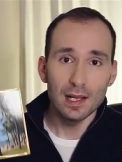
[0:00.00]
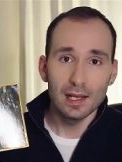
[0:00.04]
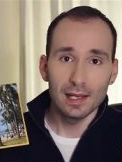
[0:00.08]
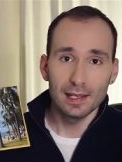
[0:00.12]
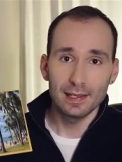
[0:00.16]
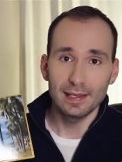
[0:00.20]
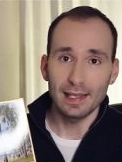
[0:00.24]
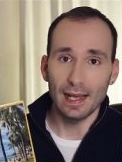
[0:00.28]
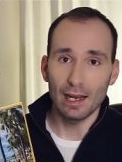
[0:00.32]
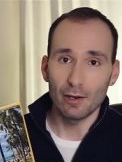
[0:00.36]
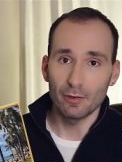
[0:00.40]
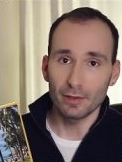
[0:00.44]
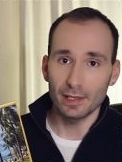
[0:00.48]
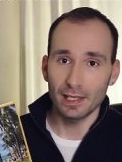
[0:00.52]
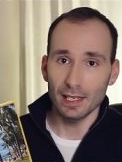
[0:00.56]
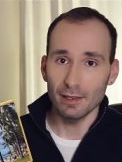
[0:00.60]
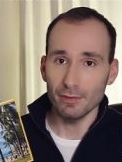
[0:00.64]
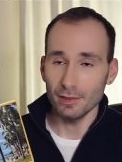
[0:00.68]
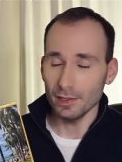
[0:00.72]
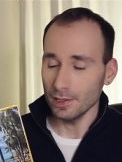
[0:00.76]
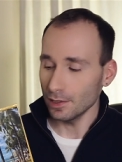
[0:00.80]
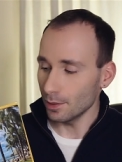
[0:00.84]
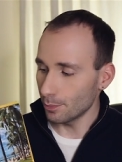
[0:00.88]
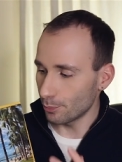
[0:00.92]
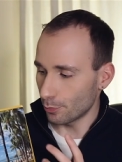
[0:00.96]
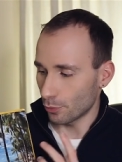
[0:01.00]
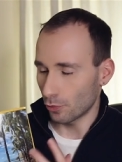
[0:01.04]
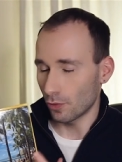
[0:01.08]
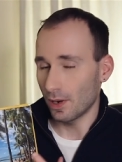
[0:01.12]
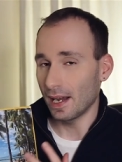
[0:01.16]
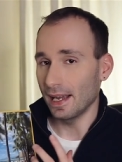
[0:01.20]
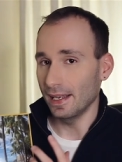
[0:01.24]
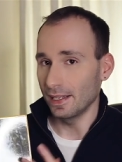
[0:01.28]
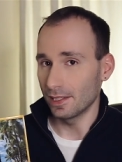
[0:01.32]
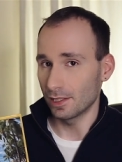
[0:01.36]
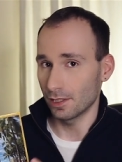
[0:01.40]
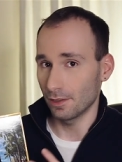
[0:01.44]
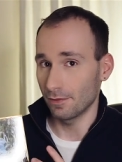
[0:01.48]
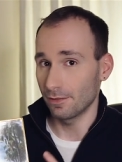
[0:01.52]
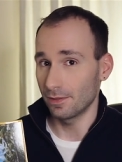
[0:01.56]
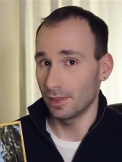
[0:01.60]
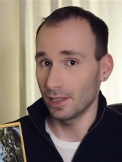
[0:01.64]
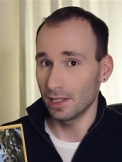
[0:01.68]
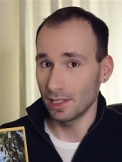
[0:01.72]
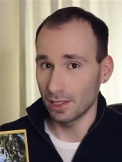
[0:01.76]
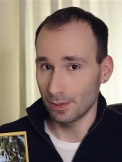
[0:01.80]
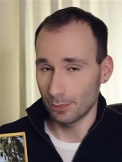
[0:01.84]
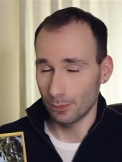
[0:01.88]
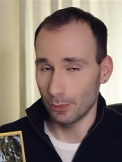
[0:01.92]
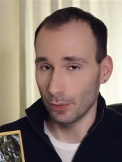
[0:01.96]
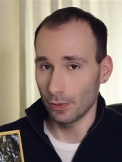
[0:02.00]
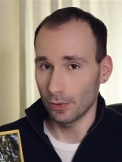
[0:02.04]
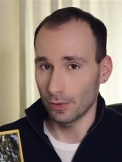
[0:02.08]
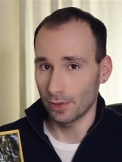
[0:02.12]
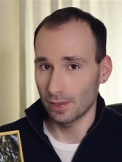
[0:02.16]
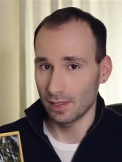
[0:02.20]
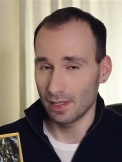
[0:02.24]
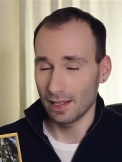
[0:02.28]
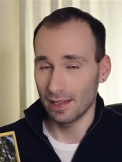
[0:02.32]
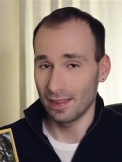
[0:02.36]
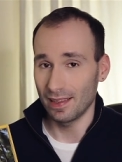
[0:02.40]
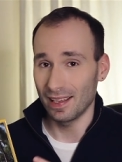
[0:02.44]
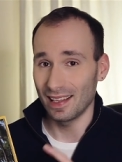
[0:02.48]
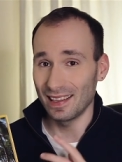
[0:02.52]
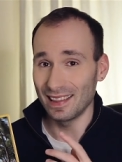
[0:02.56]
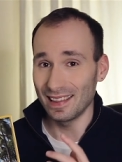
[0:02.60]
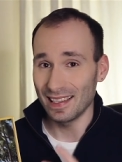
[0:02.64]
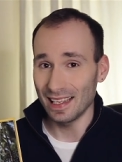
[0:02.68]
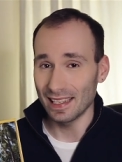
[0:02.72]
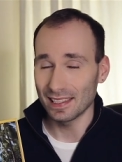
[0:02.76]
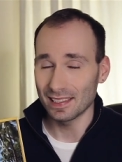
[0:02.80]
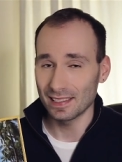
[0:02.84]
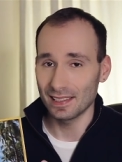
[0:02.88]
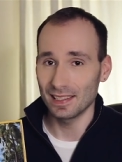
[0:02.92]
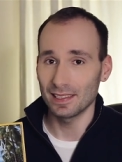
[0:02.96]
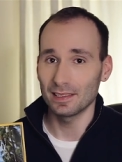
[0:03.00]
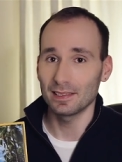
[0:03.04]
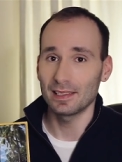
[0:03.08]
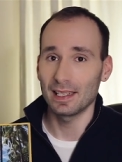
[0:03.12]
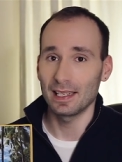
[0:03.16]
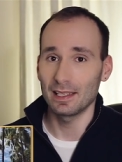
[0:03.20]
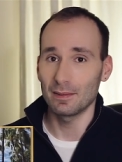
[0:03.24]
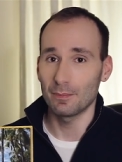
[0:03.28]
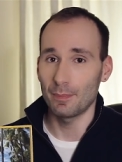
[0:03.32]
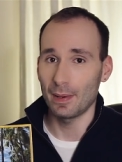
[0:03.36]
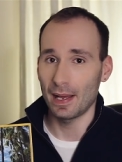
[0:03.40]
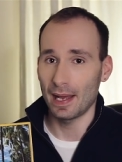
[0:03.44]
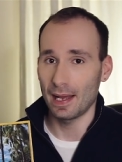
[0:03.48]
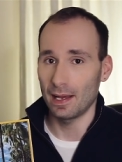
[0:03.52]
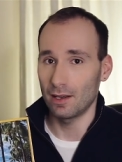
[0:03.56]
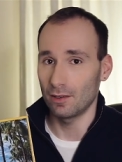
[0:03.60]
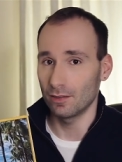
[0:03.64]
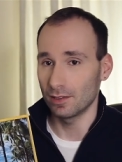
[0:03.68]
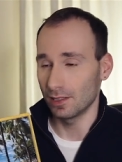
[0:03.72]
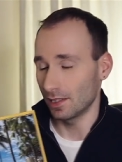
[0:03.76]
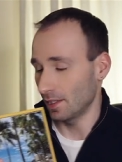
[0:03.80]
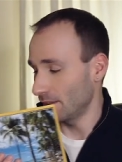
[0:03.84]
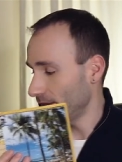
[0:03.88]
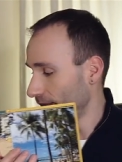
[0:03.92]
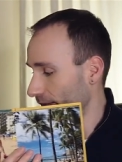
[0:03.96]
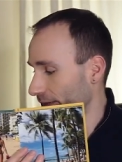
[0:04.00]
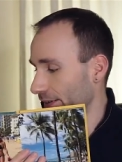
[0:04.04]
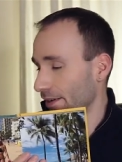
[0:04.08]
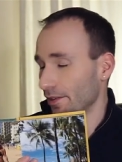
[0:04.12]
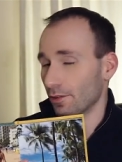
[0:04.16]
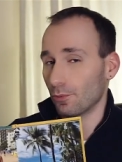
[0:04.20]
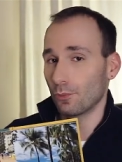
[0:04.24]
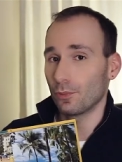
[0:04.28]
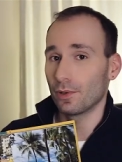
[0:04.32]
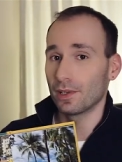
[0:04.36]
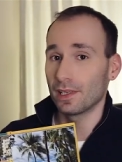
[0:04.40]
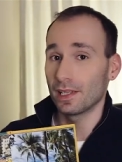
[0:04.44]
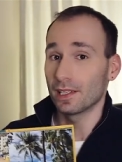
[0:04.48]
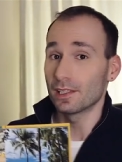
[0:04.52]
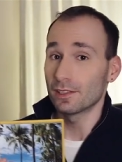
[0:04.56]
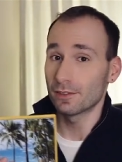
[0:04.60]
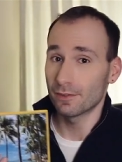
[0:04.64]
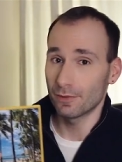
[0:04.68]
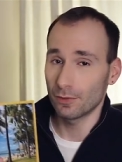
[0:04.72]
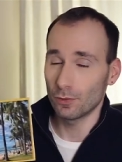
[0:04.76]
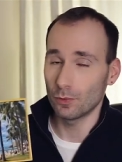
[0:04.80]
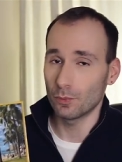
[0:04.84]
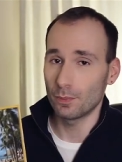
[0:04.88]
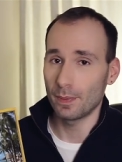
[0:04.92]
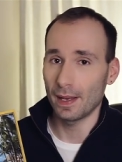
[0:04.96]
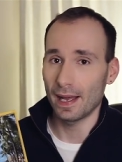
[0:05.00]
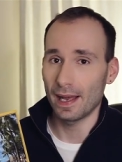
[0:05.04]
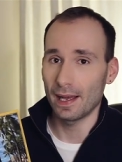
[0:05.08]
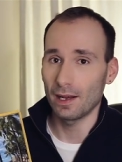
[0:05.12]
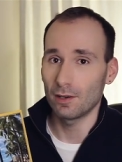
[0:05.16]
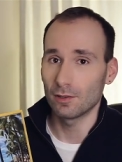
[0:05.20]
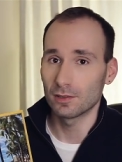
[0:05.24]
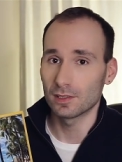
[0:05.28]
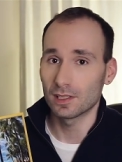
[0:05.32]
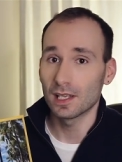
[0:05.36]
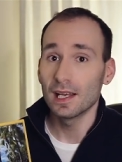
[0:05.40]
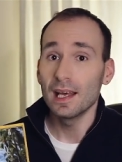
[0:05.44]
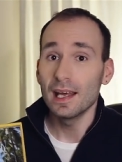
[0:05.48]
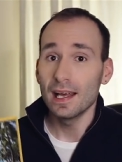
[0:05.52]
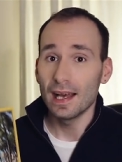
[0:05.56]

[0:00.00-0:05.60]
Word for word: Now, given the price of these books, that they're less than £10 and the other one is £4,